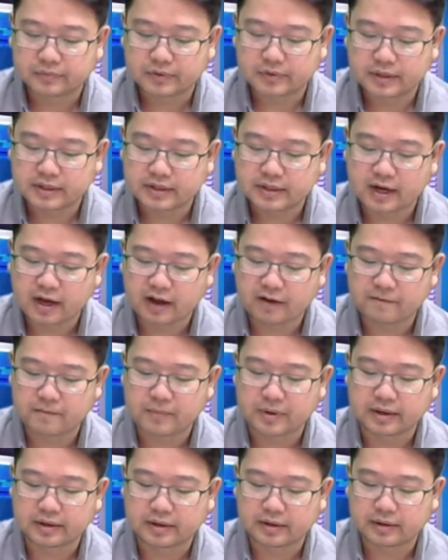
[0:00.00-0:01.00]
since I
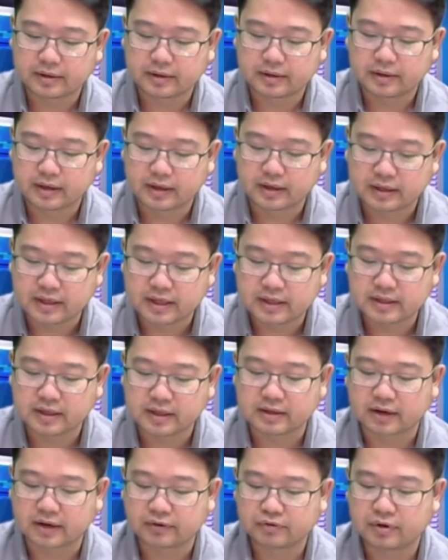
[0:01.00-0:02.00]
have been in this
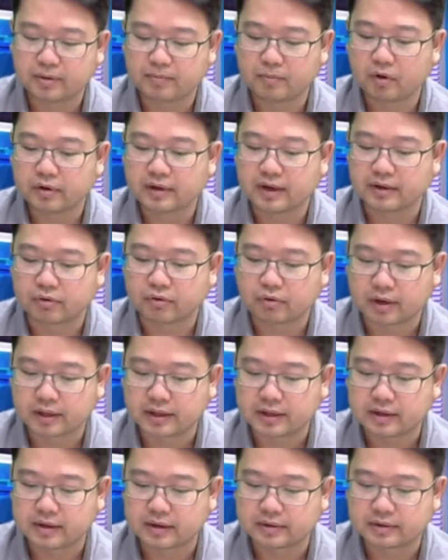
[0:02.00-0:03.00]
industry more than
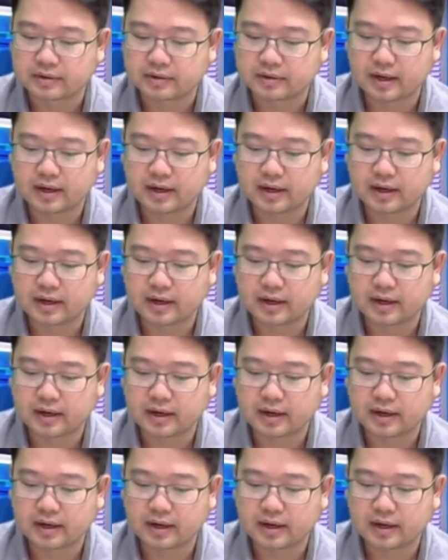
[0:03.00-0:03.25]
20 years,